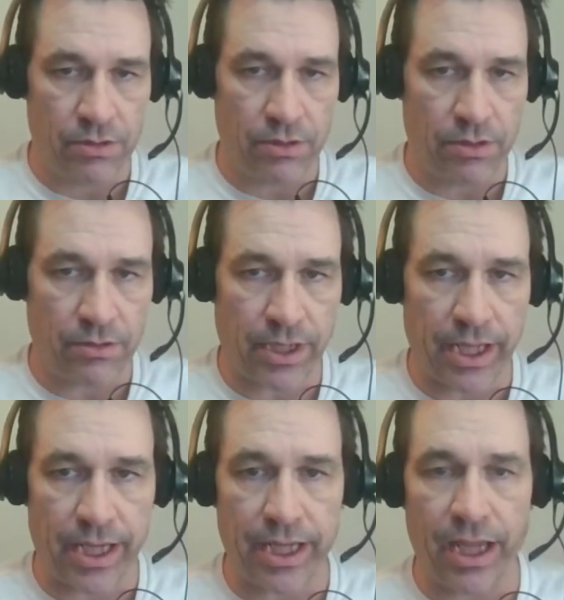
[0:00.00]

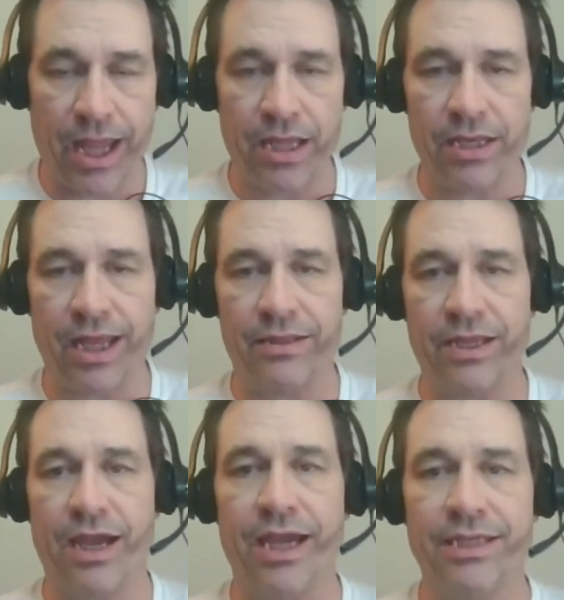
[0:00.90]
Okay, and and
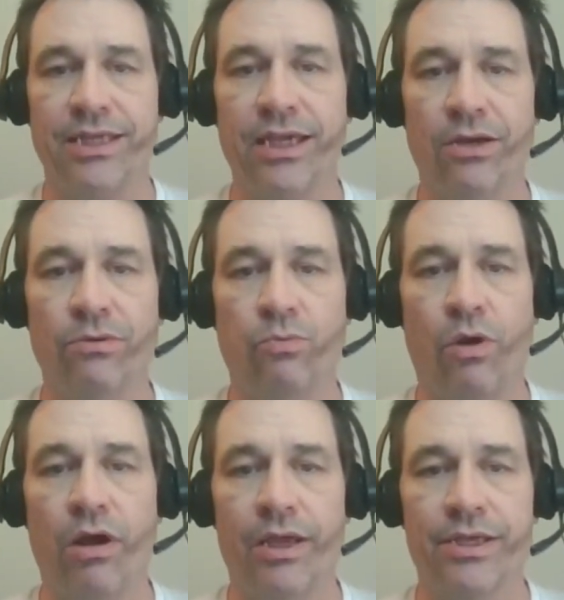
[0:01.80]
the idea
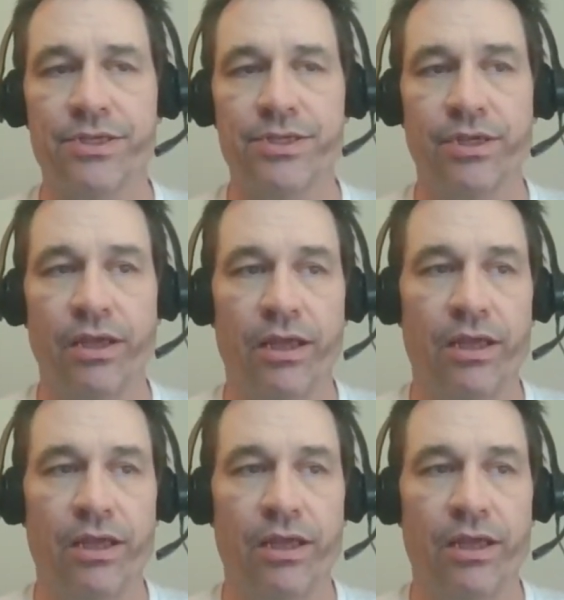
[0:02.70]
was